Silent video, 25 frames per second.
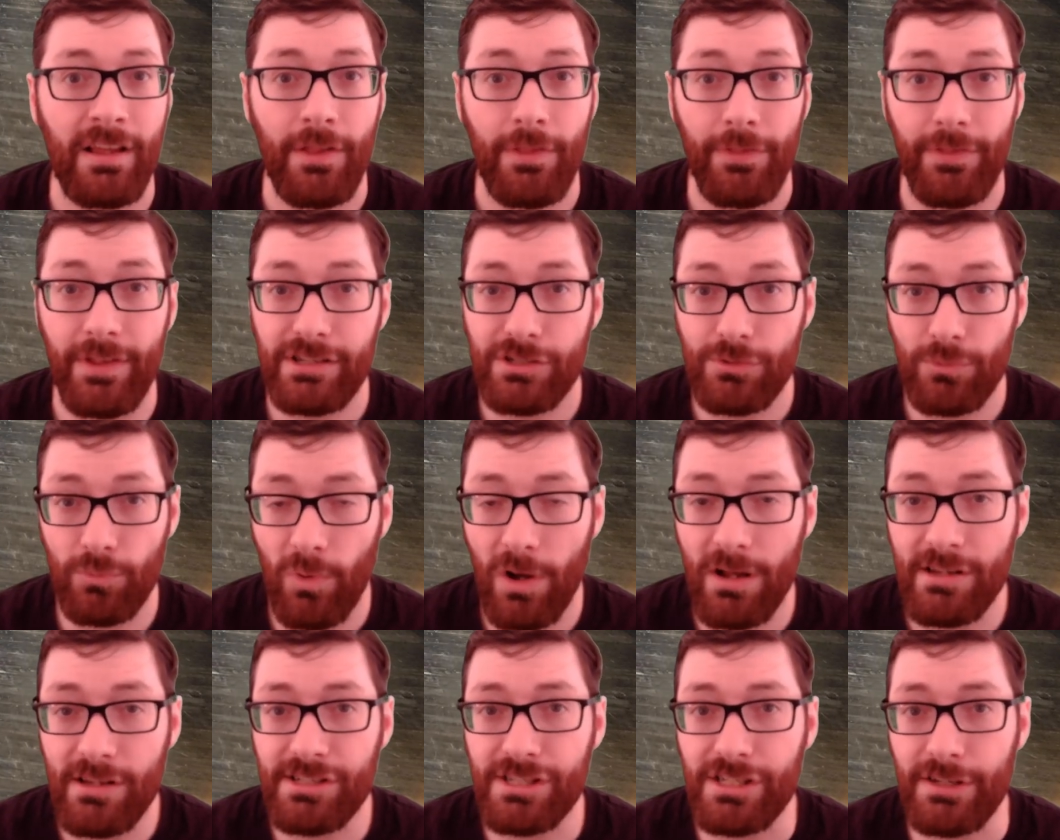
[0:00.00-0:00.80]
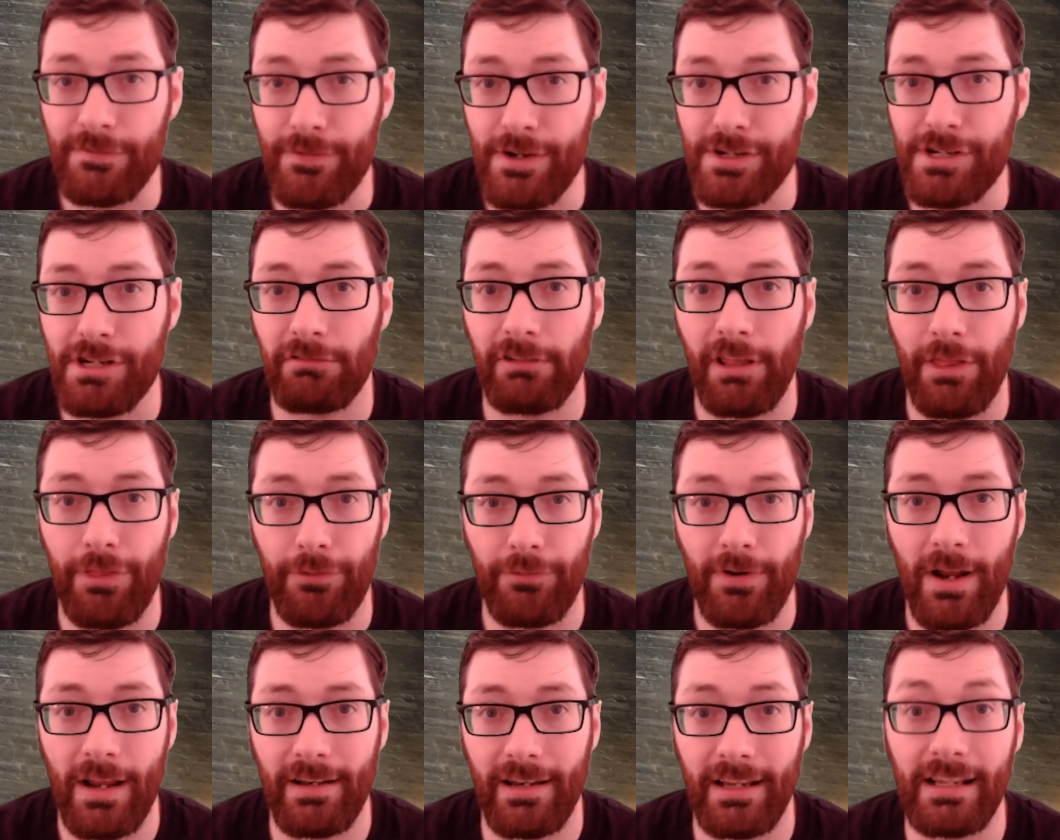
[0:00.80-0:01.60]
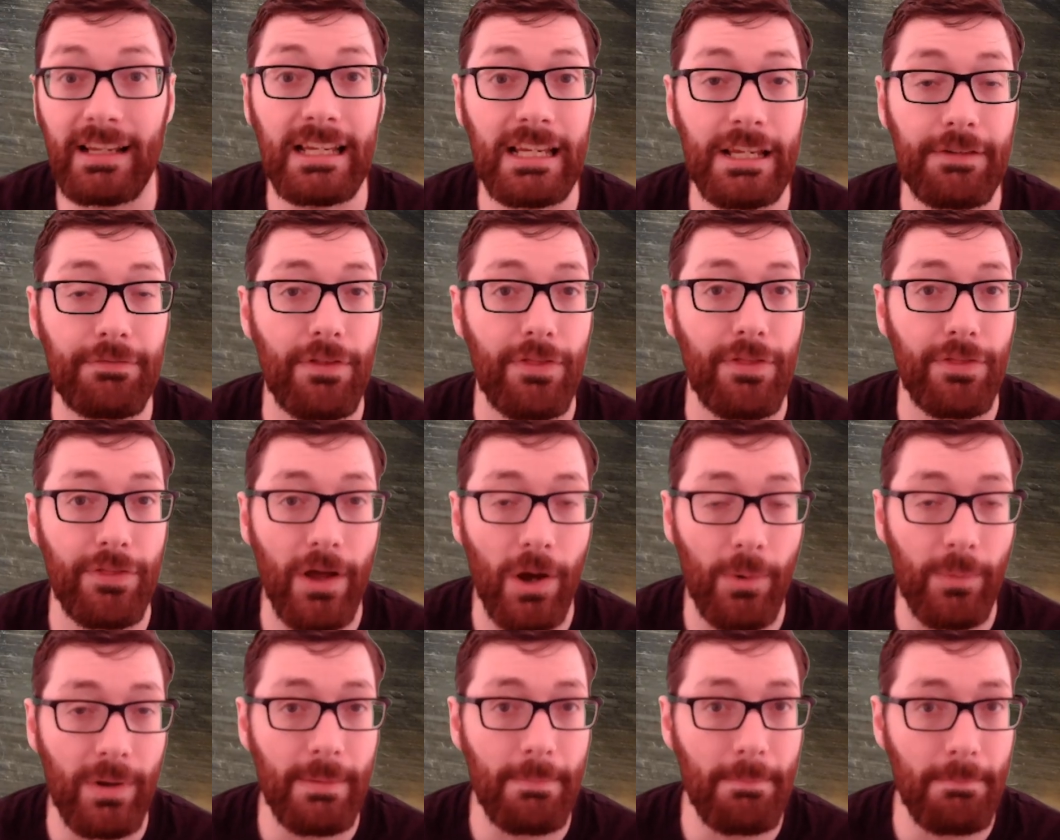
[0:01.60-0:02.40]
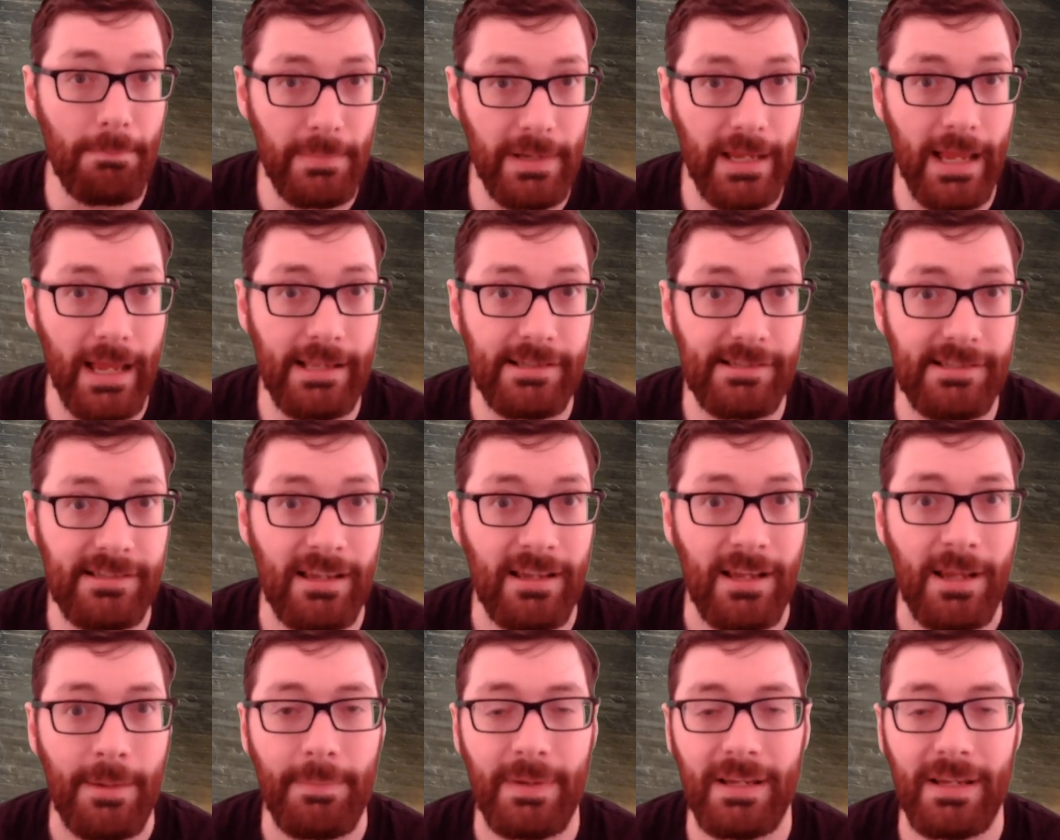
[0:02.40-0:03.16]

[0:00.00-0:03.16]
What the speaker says: This was sufficiently threatening even though it missed.